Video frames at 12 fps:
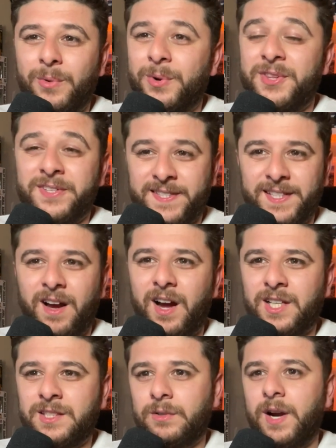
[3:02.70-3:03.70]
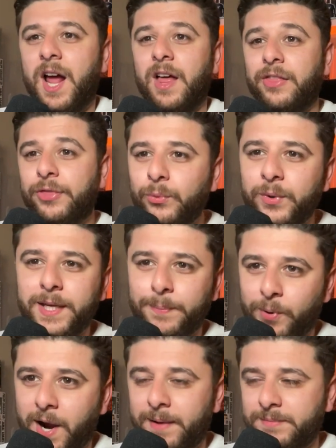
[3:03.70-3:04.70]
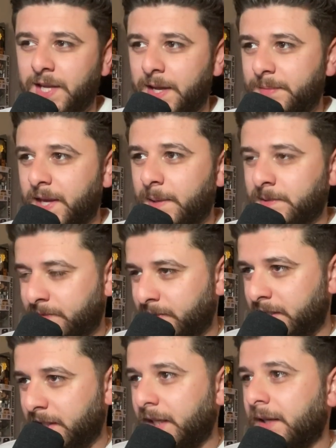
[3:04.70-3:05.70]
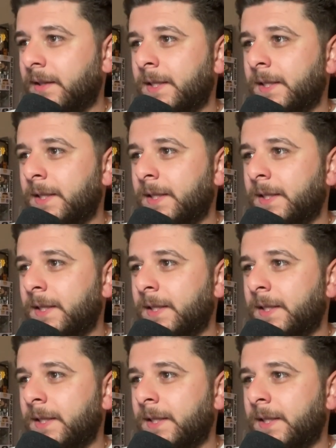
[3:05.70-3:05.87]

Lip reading: where the Seahawks are at. 3 primetime games for the year.